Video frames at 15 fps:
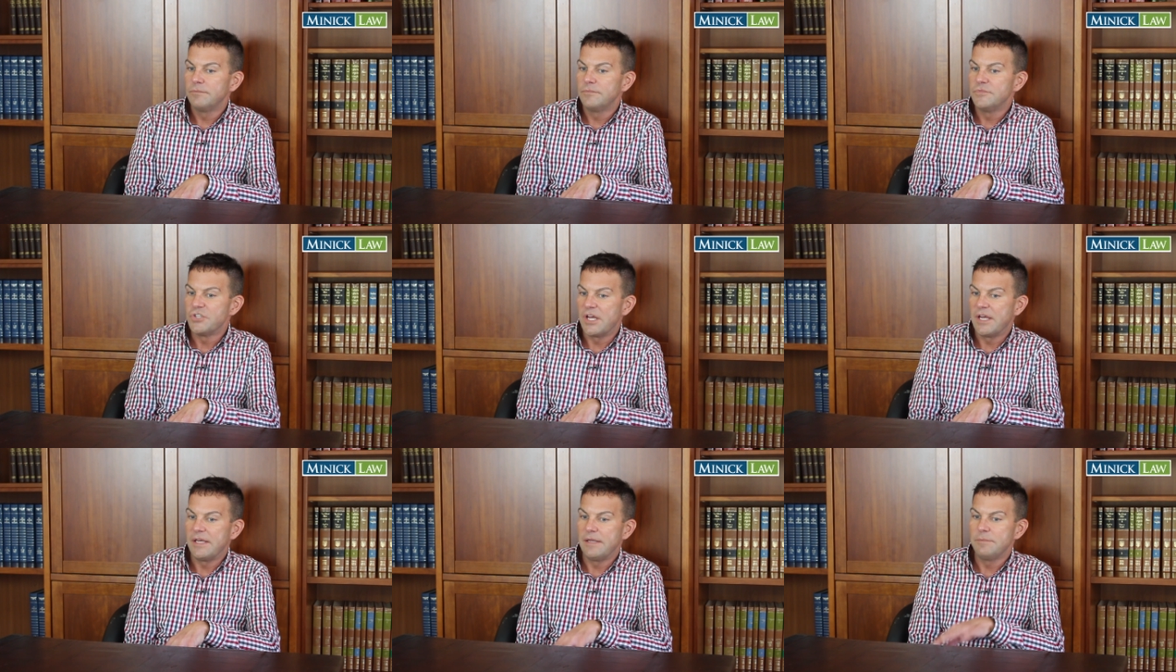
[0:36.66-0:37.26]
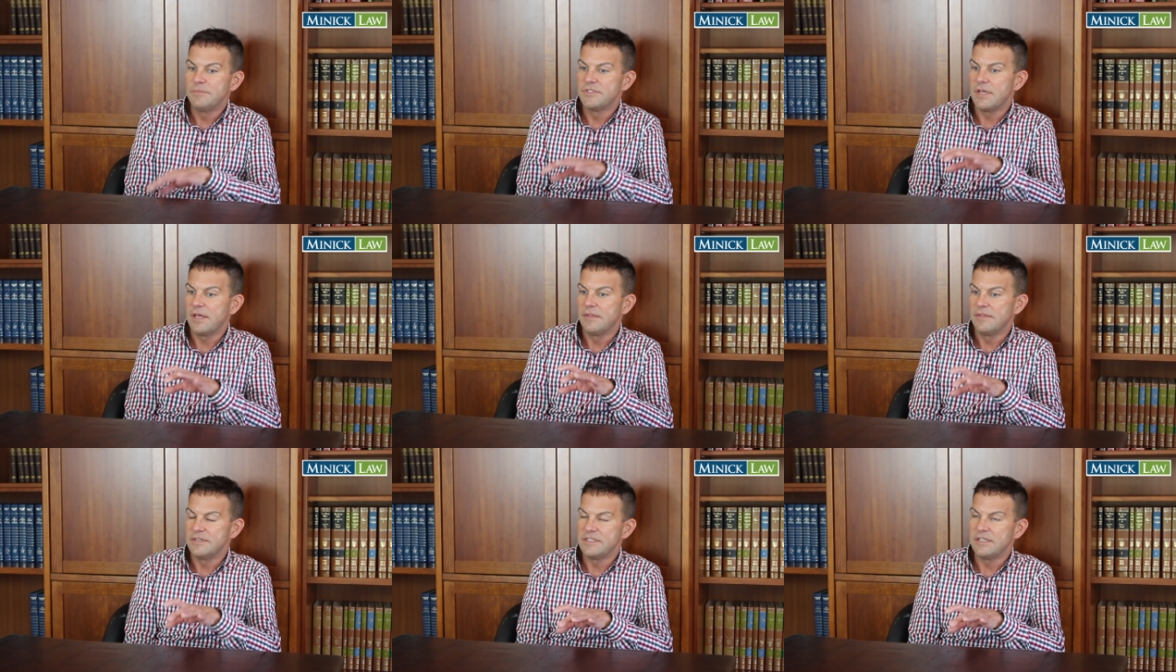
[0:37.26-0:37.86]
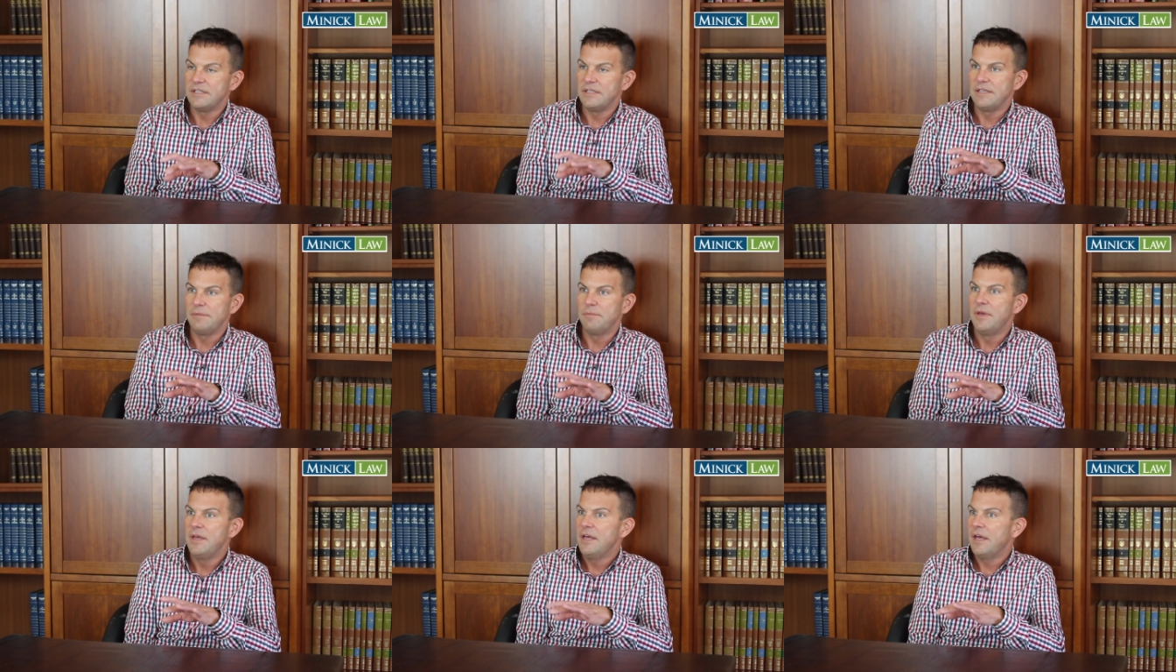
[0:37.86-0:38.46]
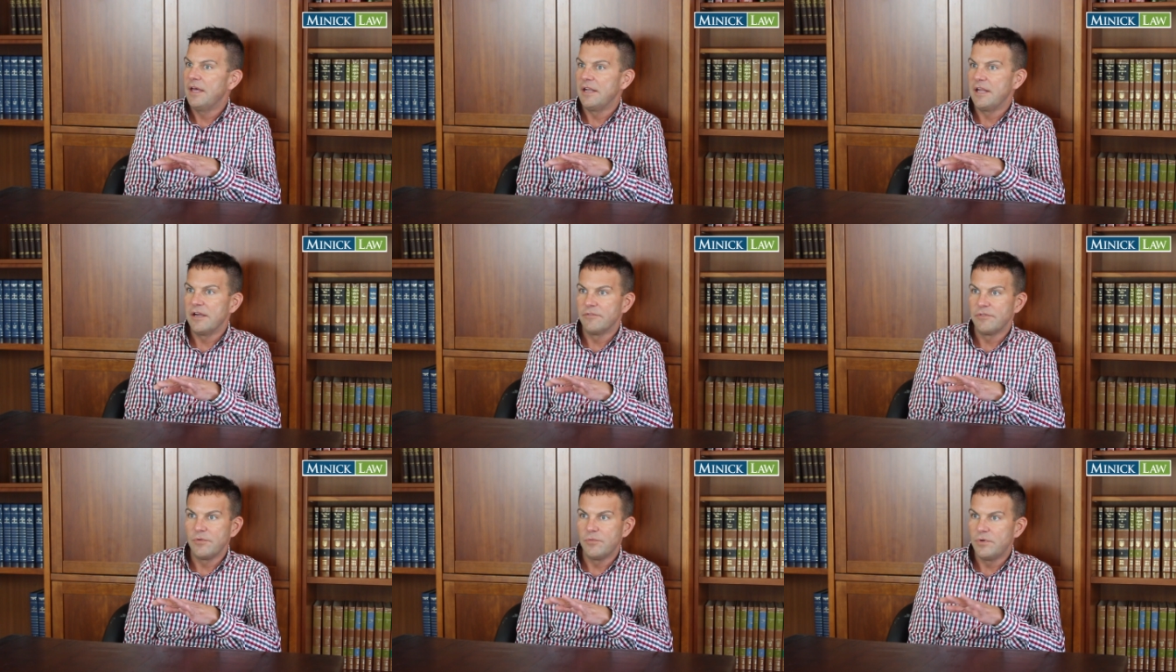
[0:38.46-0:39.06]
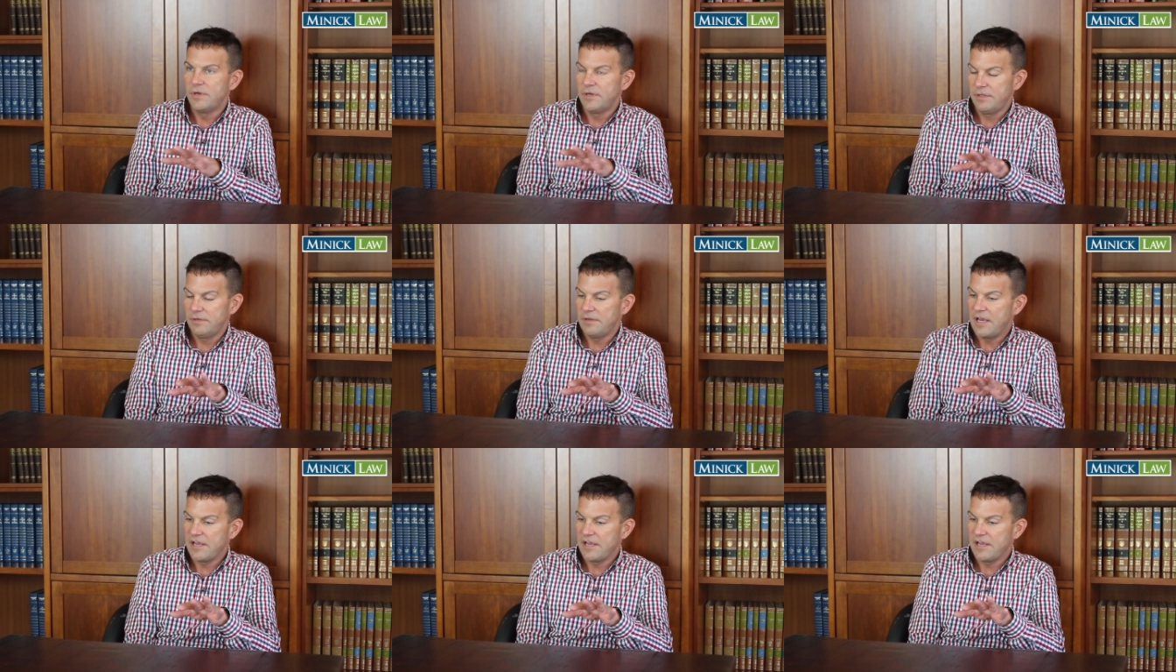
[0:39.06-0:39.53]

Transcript: James and the team and everyone.